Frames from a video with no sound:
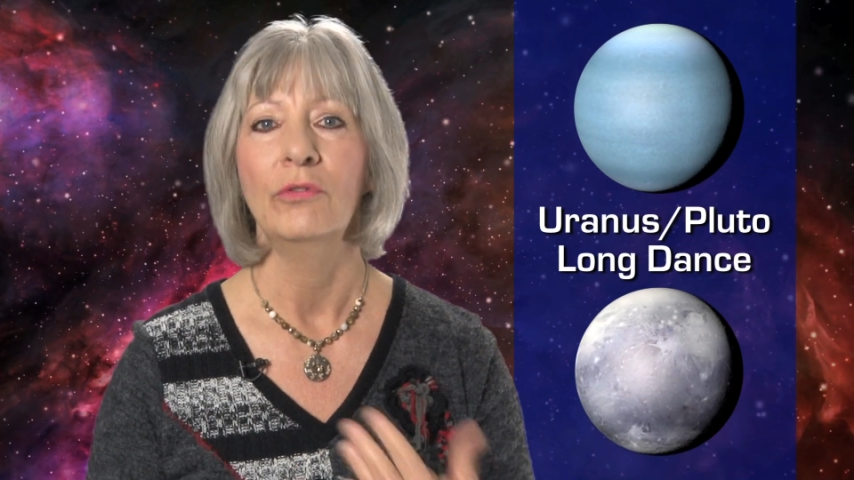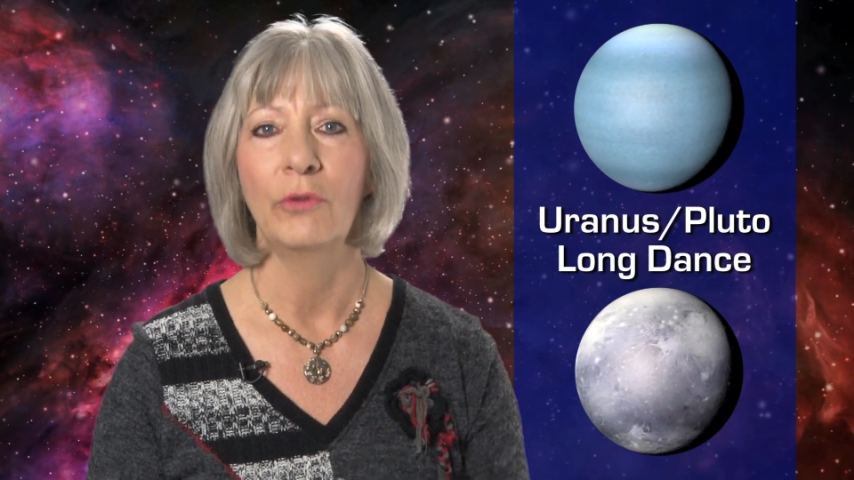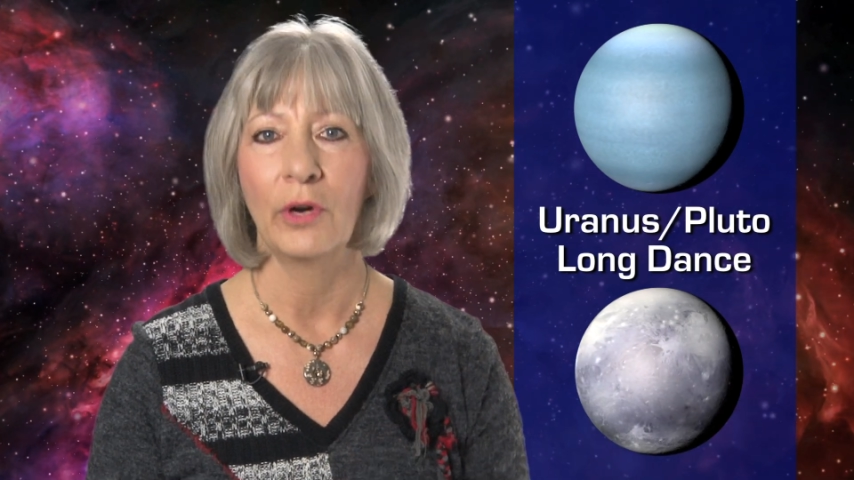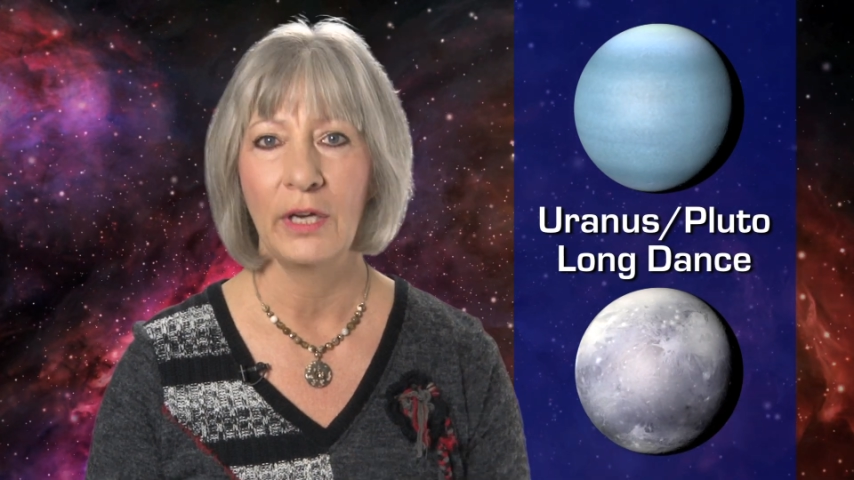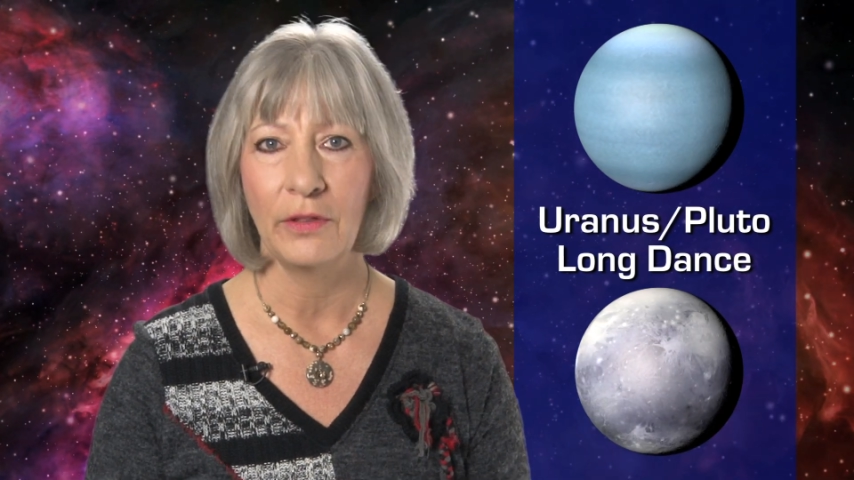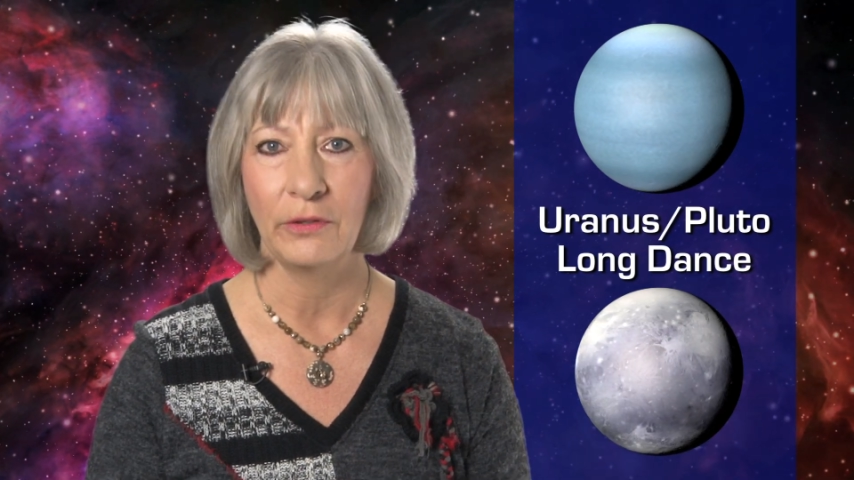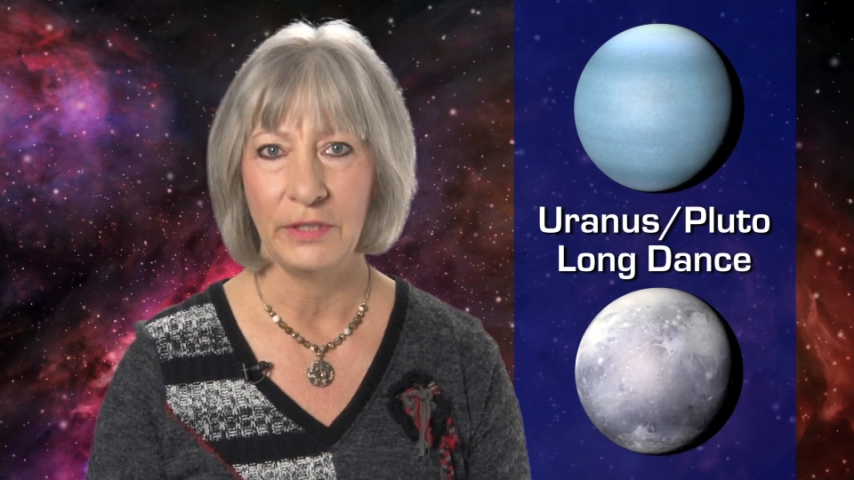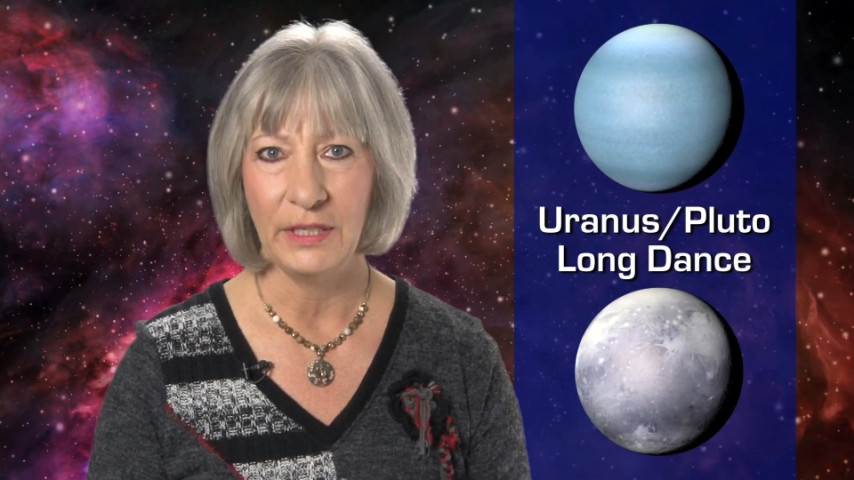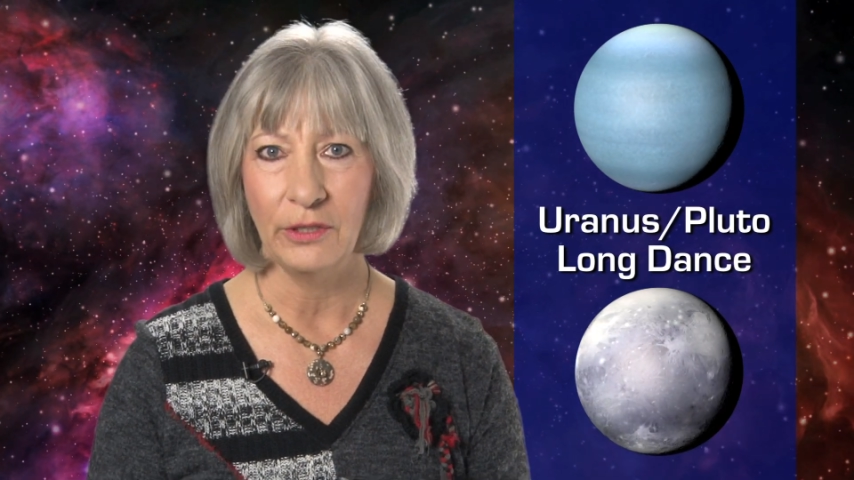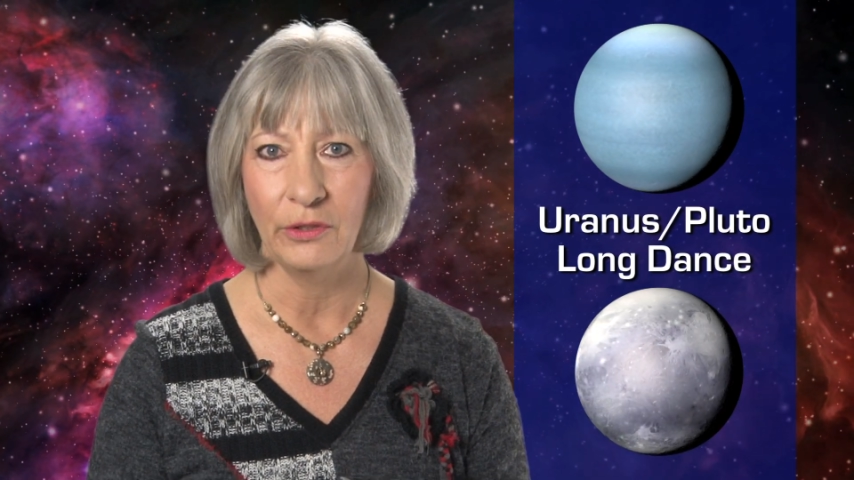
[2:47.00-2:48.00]
for another
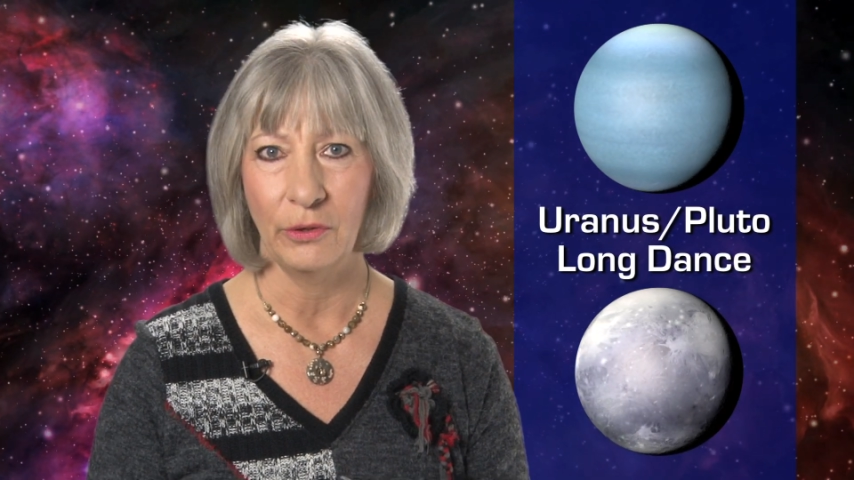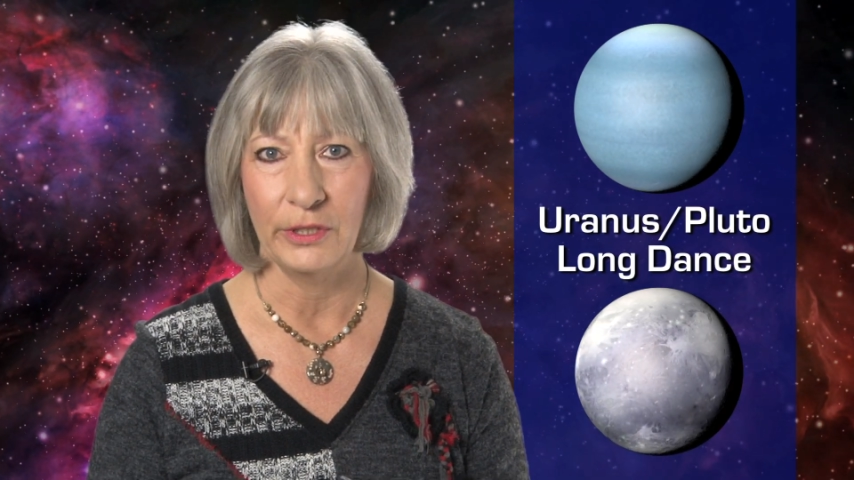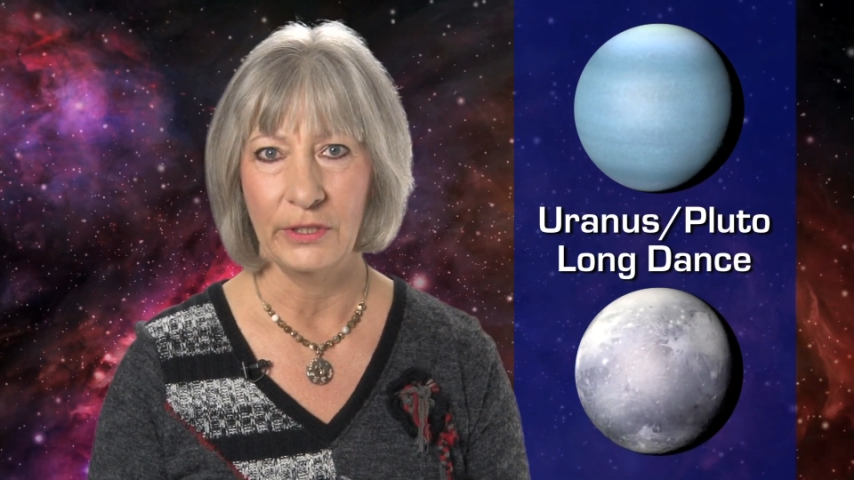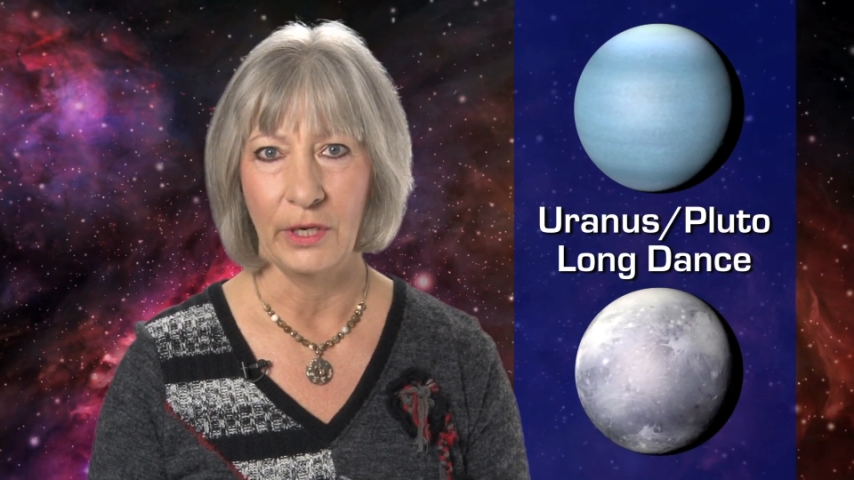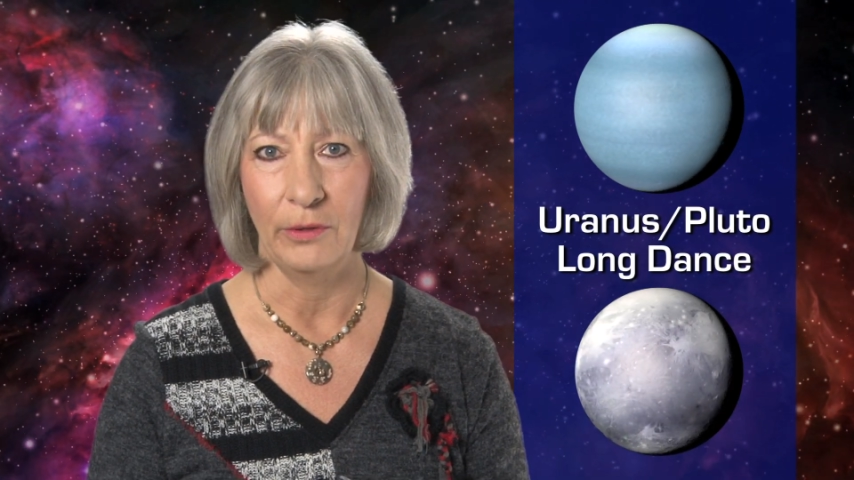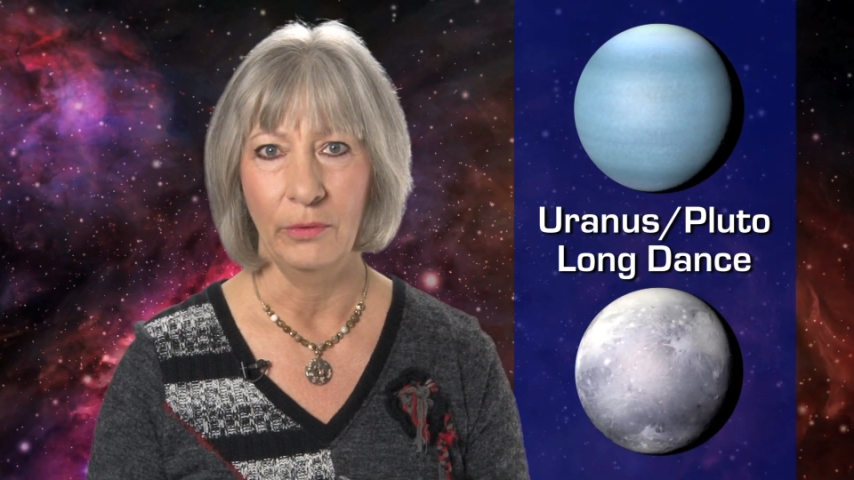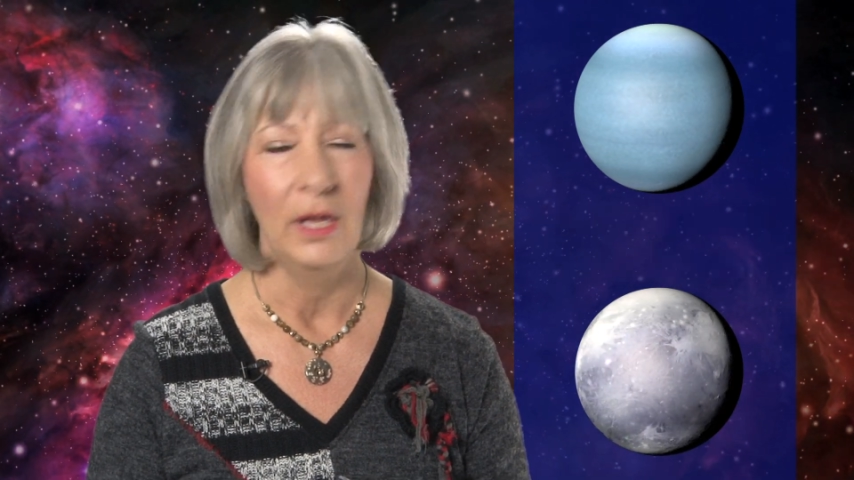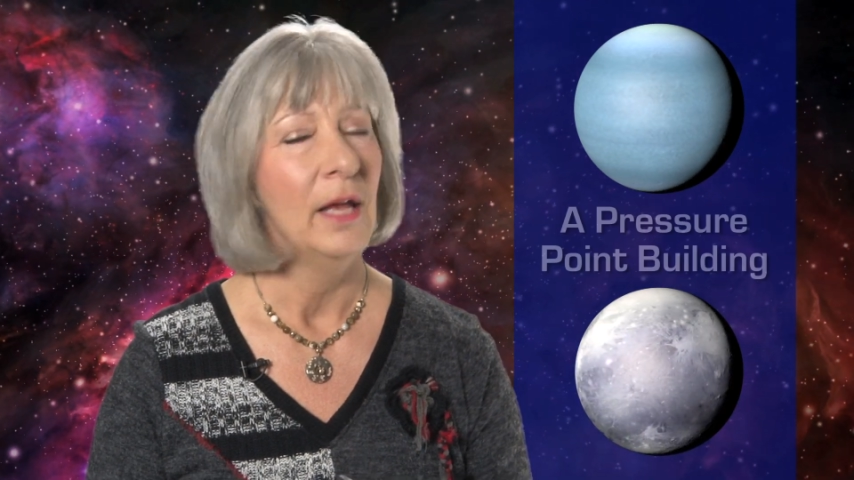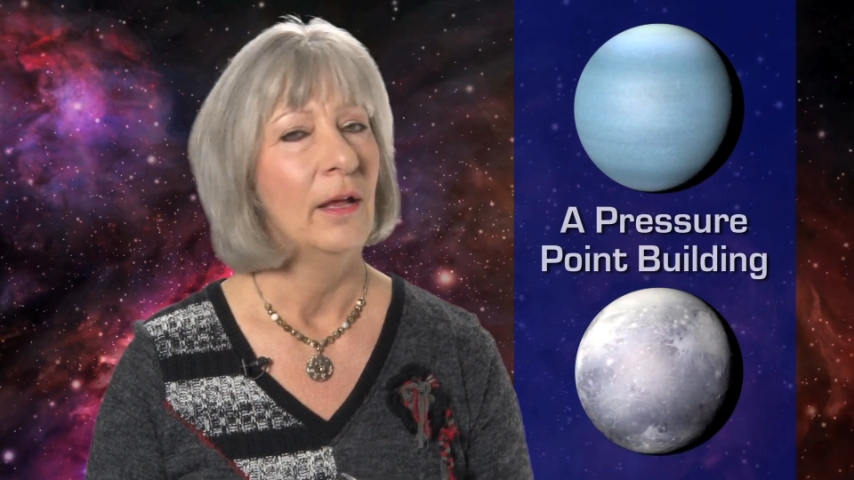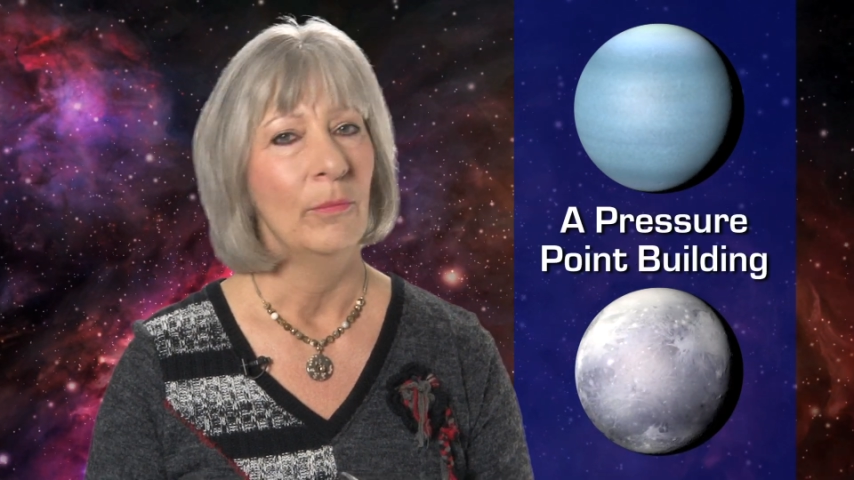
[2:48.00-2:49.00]
year or so.